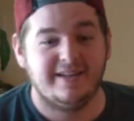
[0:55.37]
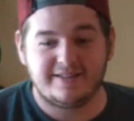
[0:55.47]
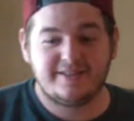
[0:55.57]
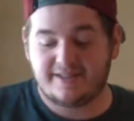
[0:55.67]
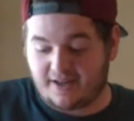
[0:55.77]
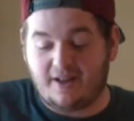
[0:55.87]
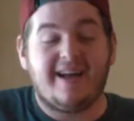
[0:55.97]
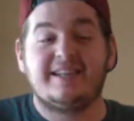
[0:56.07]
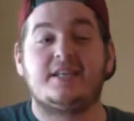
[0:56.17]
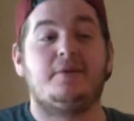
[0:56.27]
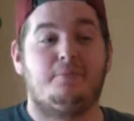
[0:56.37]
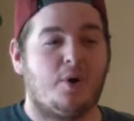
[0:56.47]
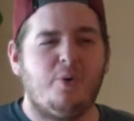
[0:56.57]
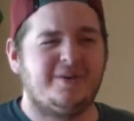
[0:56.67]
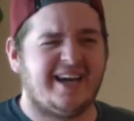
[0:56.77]
This is a classic
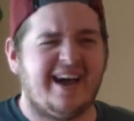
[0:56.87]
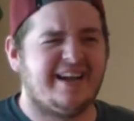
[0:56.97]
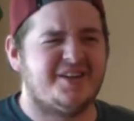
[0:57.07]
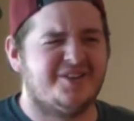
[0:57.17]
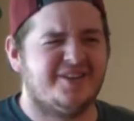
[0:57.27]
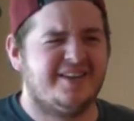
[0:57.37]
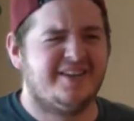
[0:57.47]
bro attire.